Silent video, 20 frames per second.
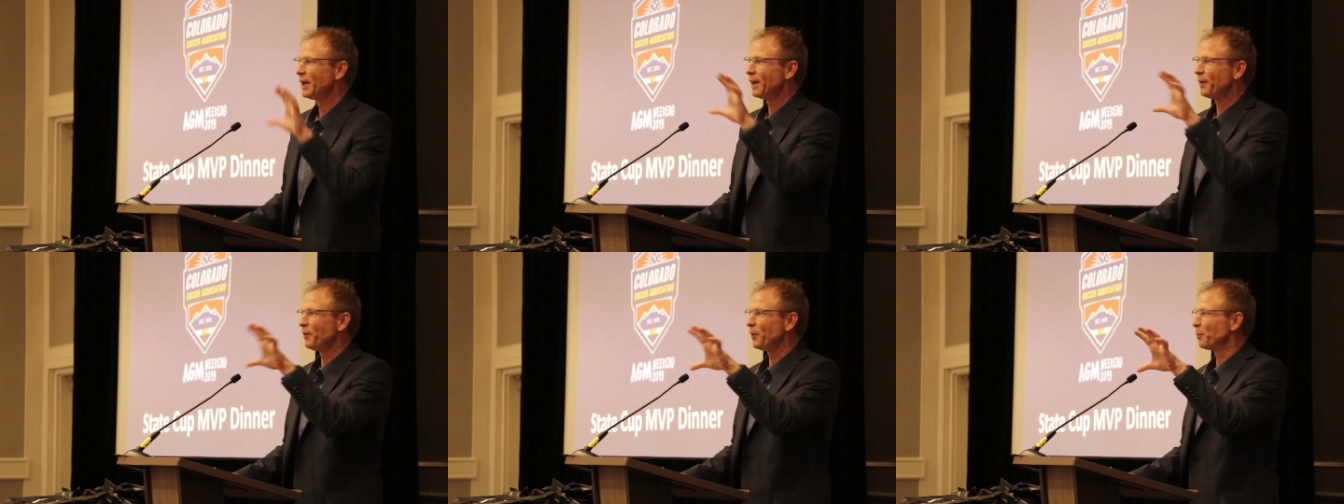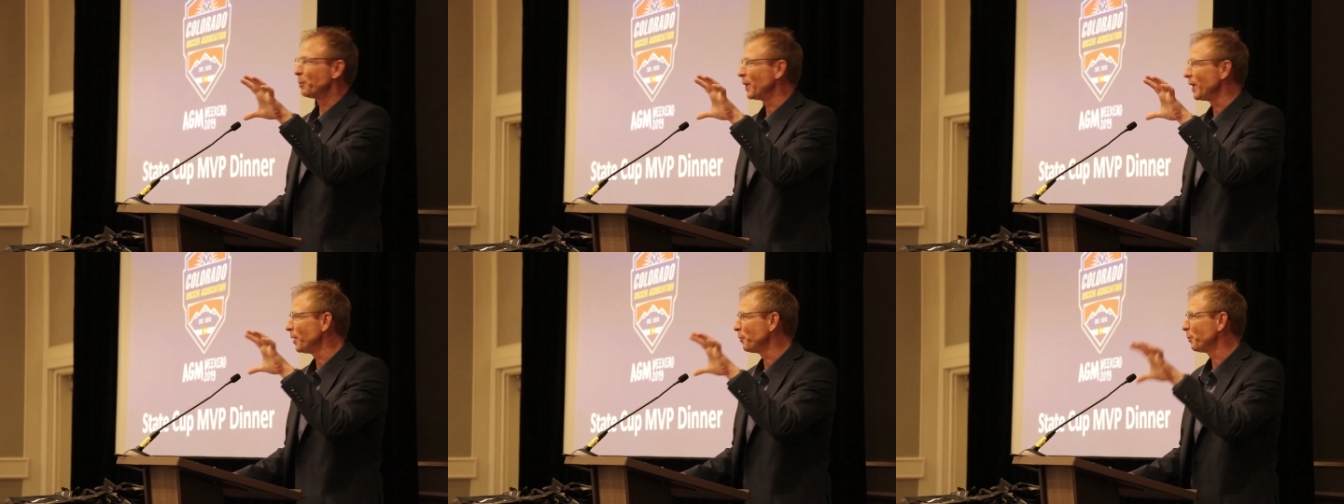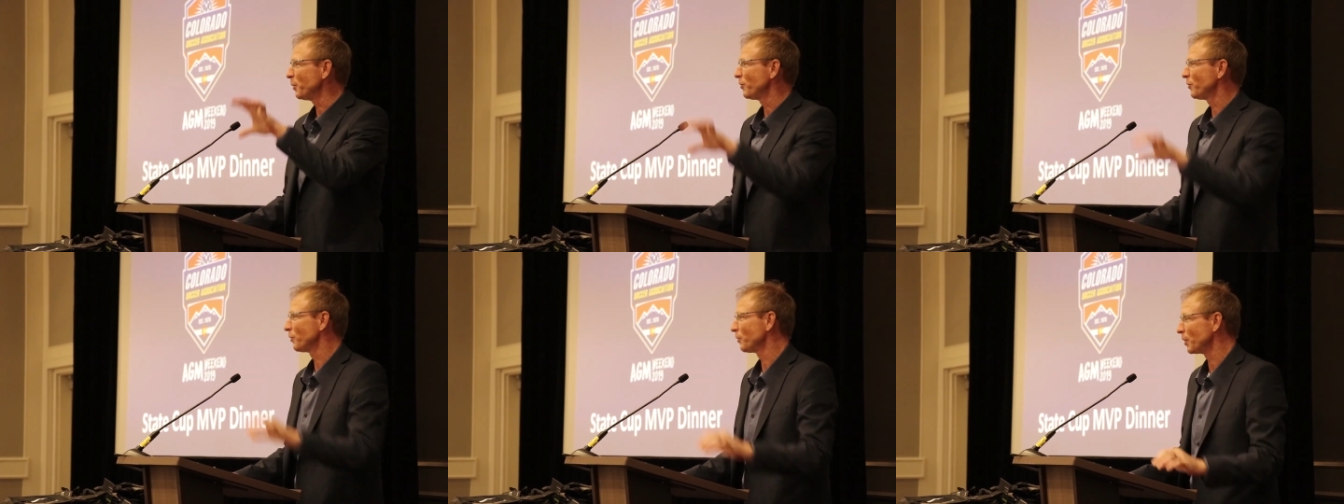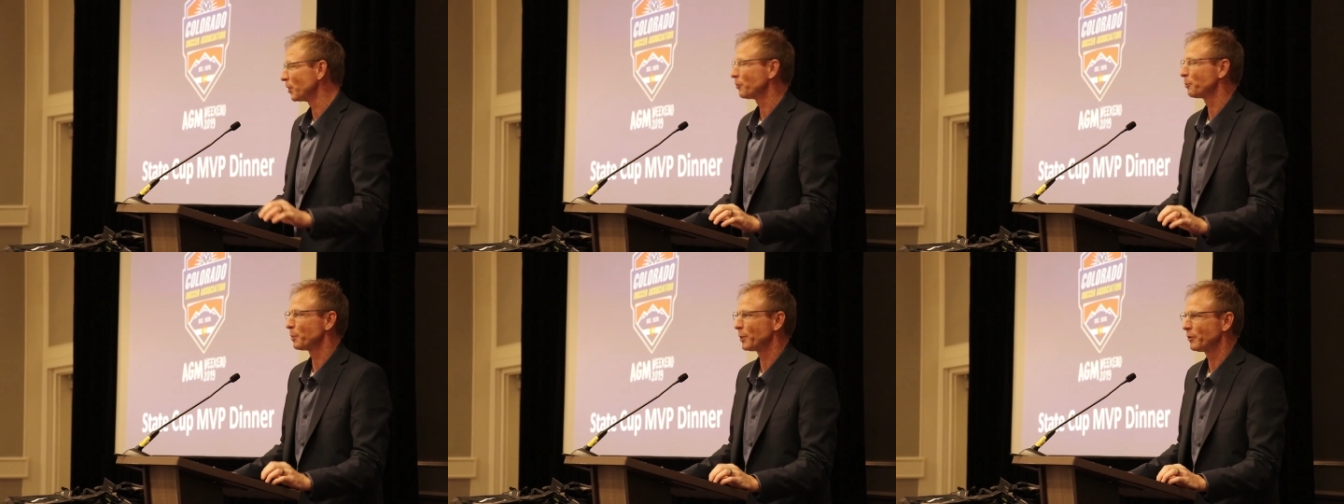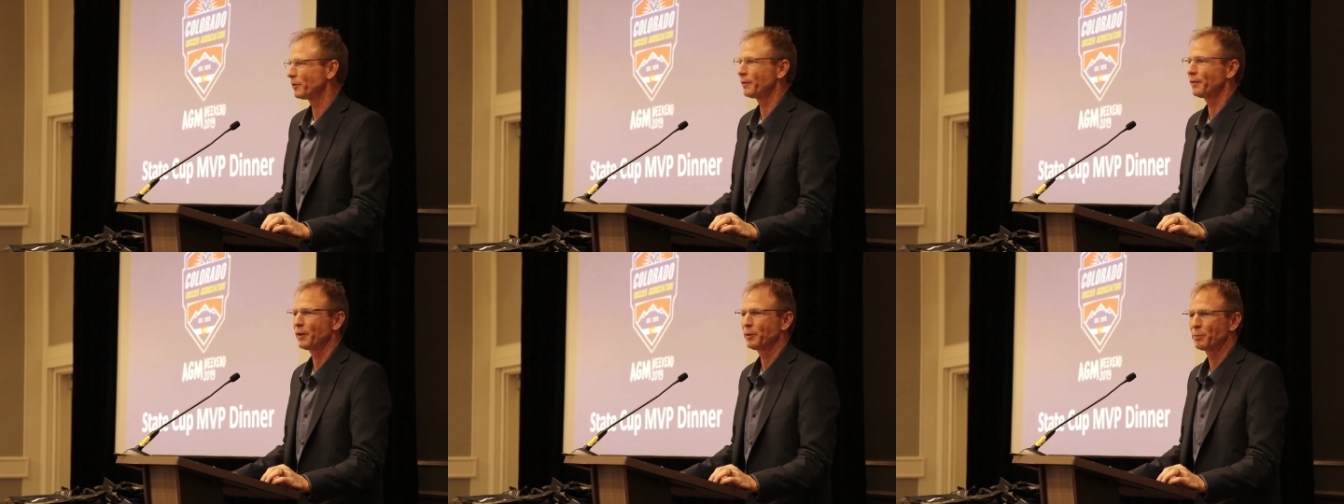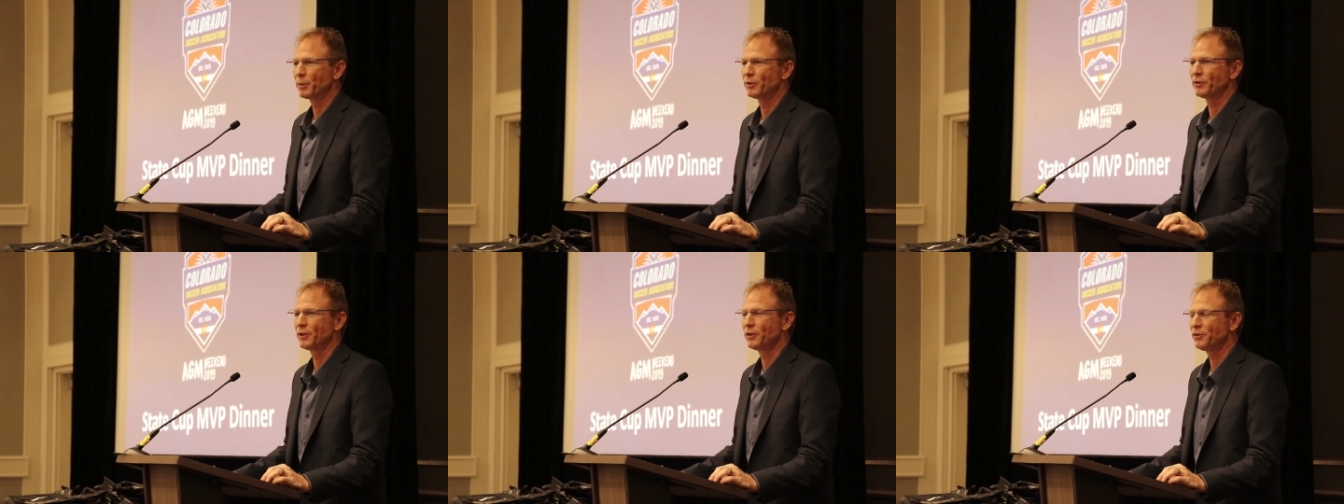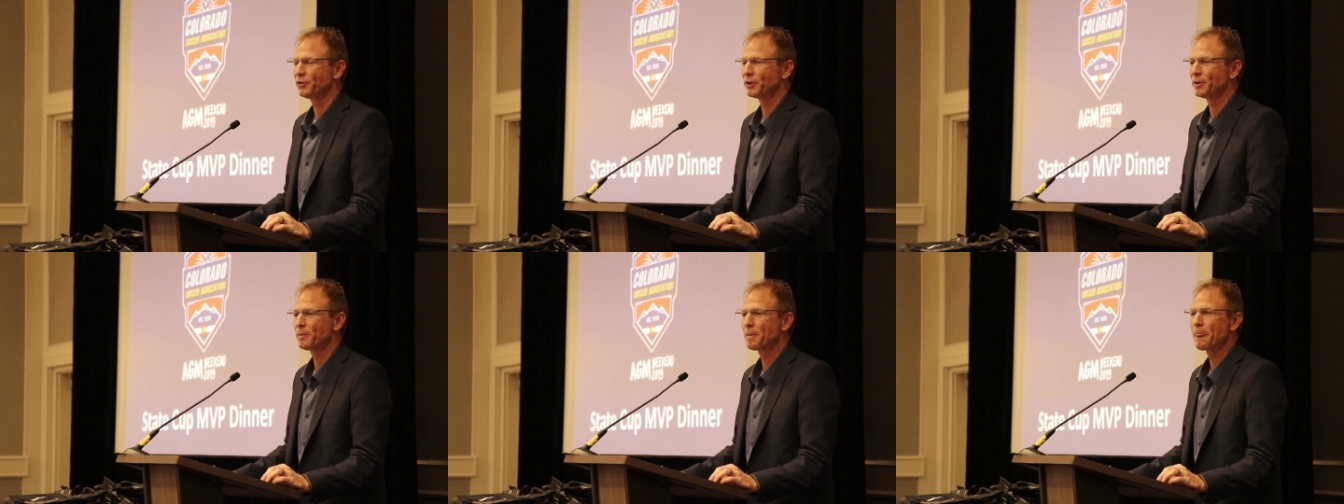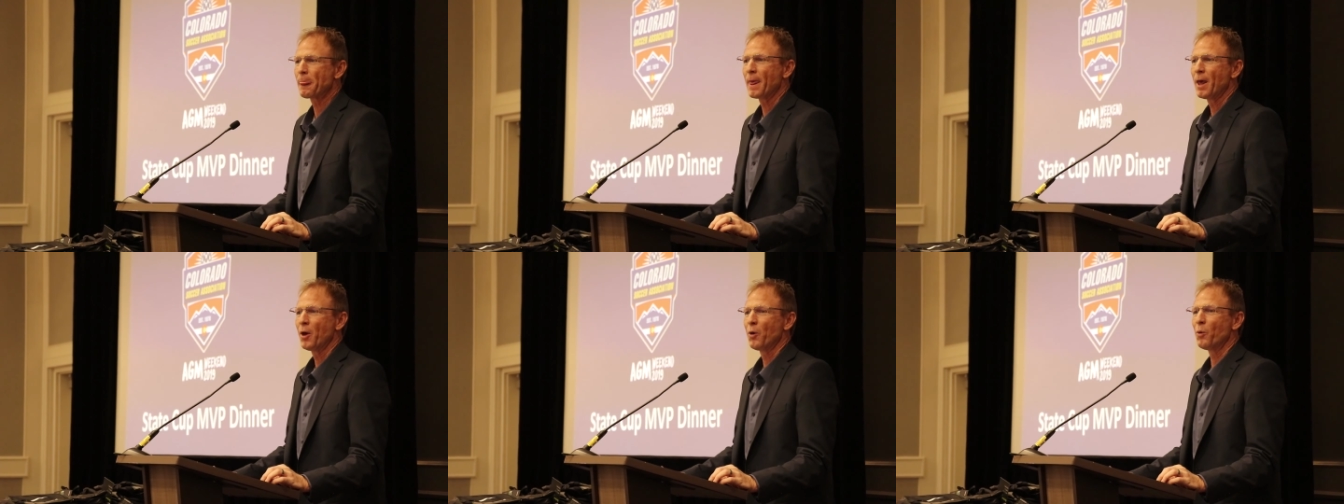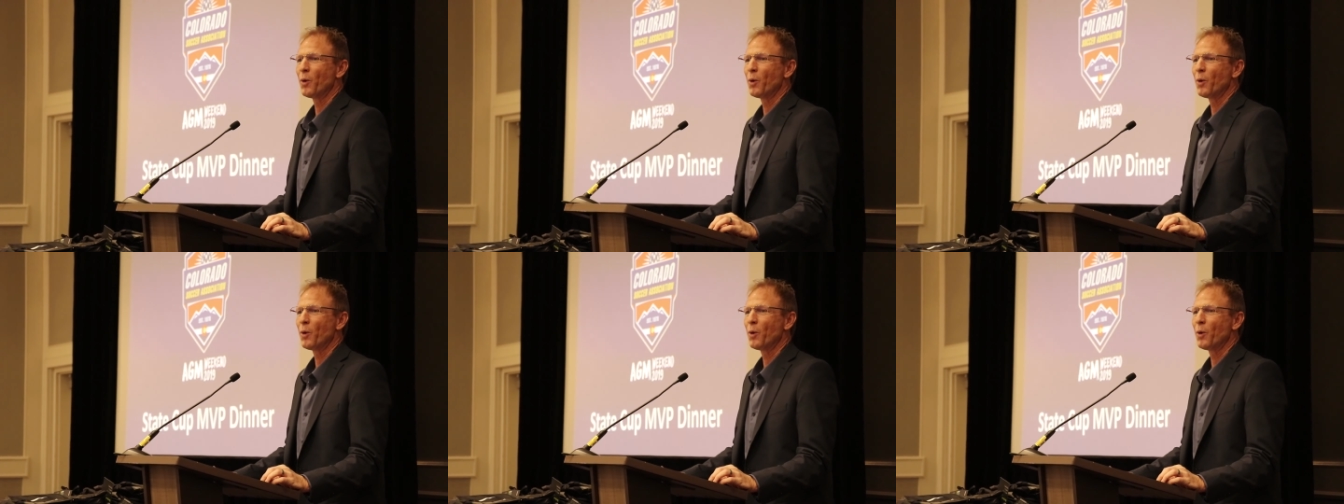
If you play a specific position,